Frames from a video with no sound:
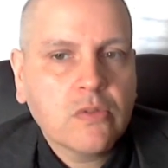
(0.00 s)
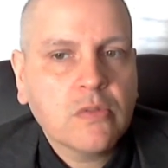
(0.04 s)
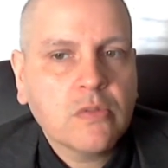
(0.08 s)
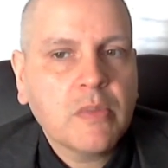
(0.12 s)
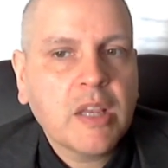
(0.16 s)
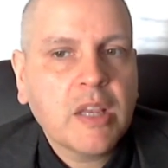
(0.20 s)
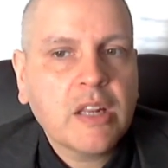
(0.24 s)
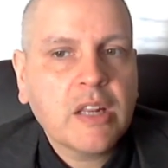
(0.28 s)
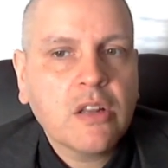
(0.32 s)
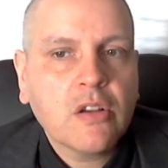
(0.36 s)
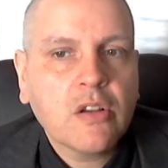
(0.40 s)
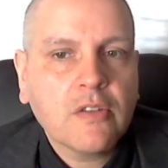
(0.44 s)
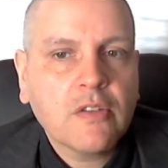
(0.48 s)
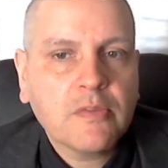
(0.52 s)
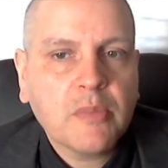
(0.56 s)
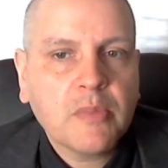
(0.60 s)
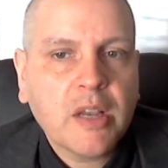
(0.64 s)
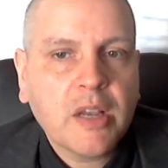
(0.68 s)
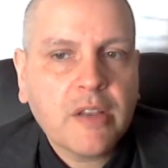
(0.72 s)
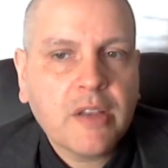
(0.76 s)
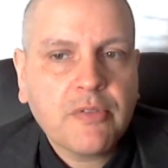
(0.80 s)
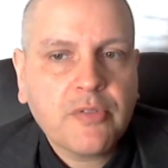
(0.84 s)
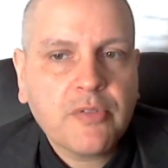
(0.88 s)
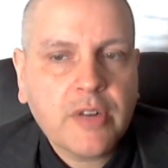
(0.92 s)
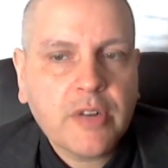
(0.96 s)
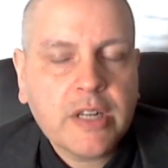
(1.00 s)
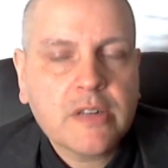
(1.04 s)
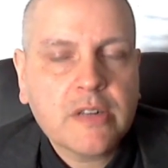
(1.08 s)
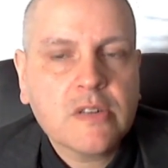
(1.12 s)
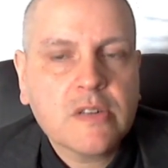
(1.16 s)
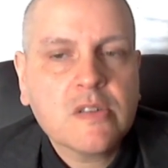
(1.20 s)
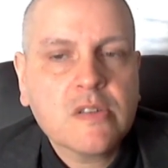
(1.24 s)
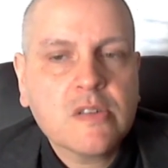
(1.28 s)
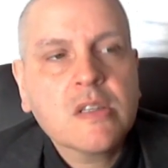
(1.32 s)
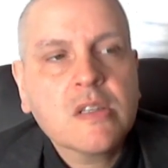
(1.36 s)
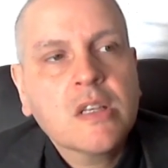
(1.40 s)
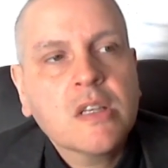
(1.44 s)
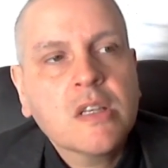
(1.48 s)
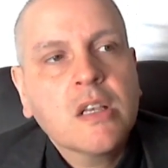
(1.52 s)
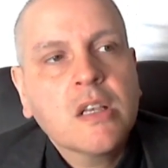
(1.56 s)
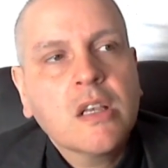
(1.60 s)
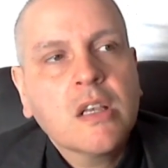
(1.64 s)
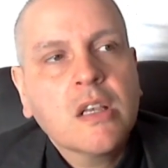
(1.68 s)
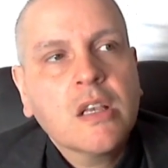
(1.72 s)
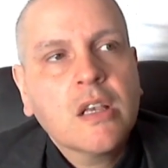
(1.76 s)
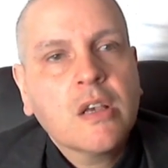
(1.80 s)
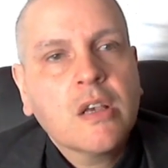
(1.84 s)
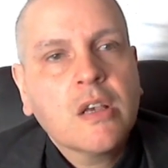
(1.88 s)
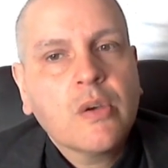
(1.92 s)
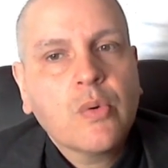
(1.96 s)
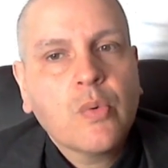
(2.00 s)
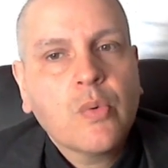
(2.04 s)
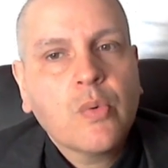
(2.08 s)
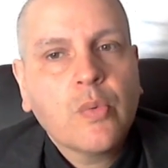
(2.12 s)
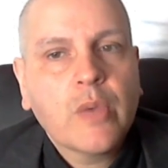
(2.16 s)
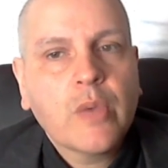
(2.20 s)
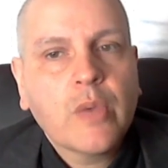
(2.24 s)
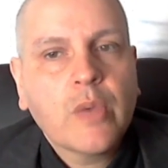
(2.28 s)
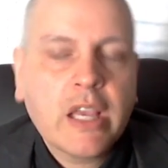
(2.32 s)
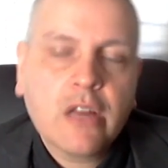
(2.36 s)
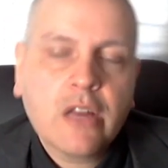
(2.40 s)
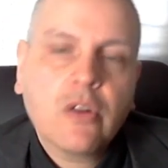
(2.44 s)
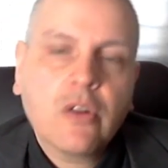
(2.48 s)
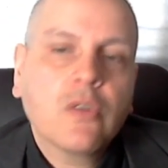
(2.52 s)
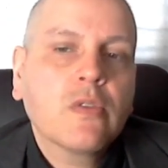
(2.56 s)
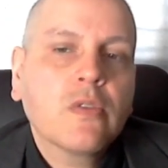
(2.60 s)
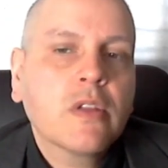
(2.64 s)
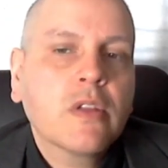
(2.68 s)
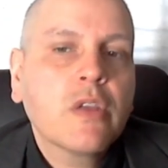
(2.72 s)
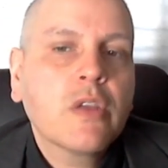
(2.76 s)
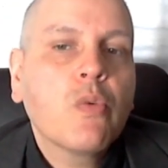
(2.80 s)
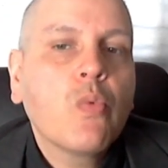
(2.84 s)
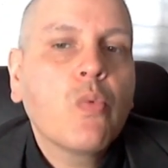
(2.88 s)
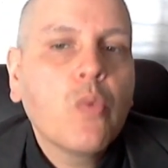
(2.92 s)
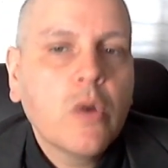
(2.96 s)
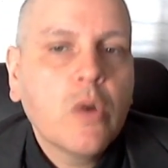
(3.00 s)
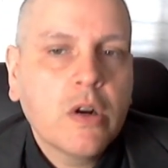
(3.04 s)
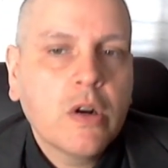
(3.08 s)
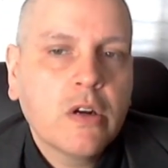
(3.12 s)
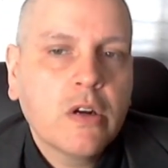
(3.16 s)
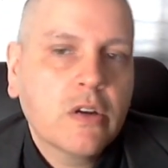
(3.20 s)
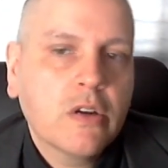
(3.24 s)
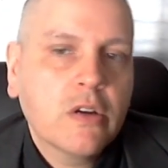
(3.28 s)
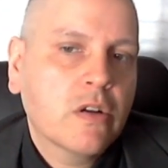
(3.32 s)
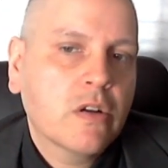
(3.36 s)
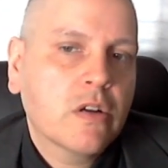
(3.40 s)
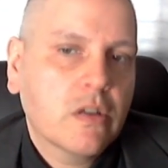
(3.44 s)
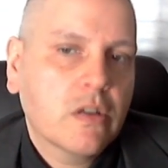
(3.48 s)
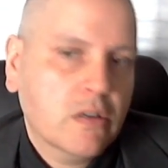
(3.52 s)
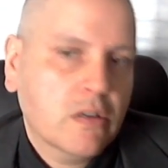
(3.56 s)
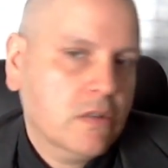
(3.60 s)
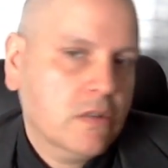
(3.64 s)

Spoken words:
many of my friends, we can only work